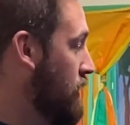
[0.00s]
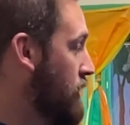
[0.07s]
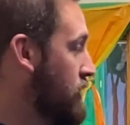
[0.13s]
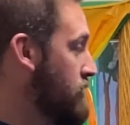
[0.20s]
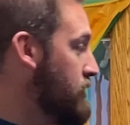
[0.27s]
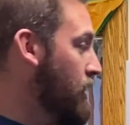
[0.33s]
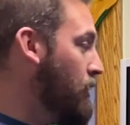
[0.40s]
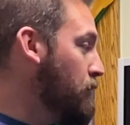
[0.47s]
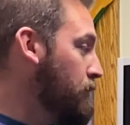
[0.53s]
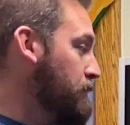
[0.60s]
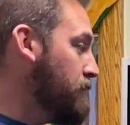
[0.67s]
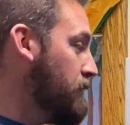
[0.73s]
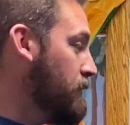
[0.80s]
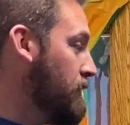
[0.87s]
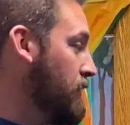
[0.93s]
So
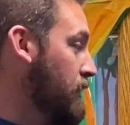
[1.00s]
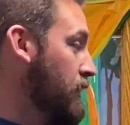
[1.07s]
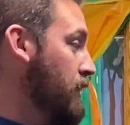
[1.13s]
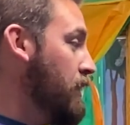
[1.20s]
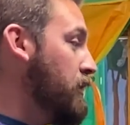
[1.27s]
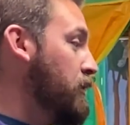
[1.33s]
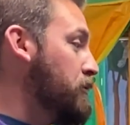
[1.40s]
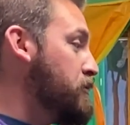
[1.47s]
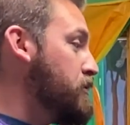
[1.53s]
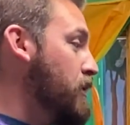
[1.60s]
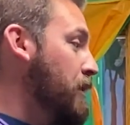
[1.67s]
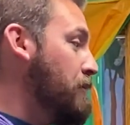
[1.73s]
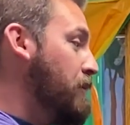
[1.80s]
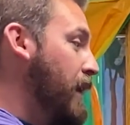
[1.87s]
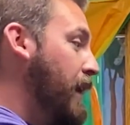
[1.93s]
you'll
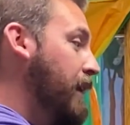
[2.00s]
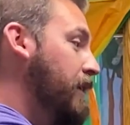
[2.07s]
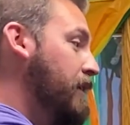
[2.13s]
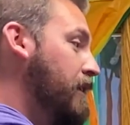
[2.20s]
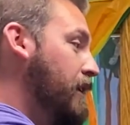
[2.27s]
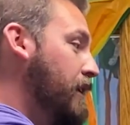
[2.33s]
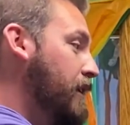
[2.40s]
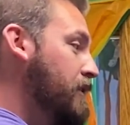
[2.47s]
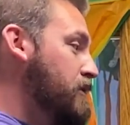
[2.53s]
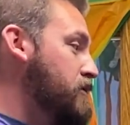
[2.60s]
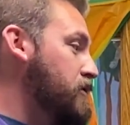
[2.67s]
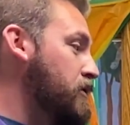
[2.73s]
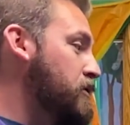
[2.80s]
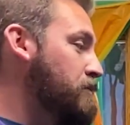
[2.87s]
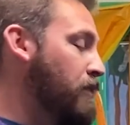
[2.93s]
start by hitting the
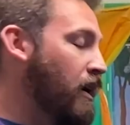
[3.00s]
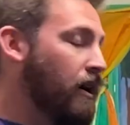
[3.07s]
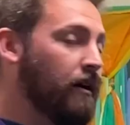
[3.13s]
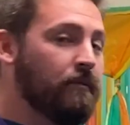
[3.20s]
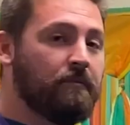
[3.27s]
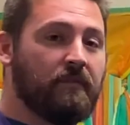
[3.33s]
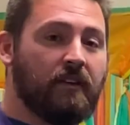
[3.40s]
search bar